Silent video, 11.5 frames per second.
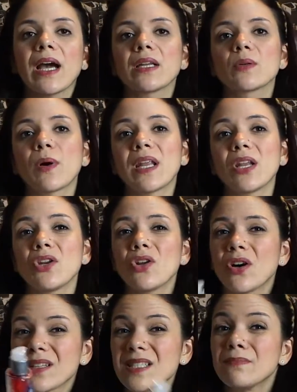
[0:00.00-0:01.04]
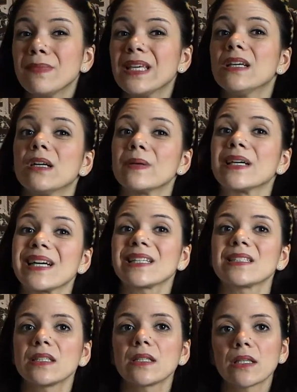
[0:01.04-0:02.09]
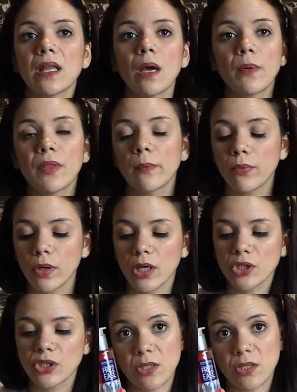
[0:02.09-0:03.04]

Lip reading: and when it knots me going at it like that with a brush.